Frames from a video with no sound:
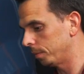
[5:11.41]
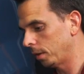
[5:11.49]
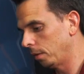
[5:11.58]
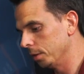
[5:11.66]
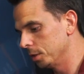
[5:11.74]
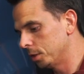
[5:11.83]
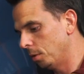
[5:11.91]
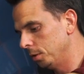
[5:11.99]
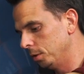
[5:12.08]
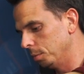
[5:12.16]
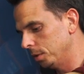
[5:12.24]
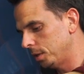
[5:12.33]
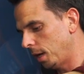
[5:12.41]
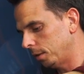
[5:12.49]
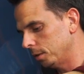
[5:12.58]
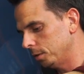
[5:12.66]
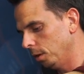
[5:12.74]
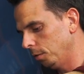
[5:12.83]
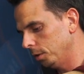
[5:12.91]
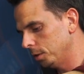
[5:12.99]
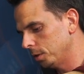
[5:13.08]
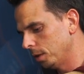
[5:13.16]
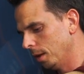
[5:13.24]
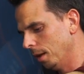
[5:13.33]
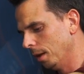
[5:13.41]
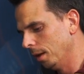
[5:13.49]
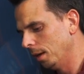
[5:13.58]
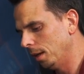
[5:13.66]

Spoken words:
This is going to protect the surface, and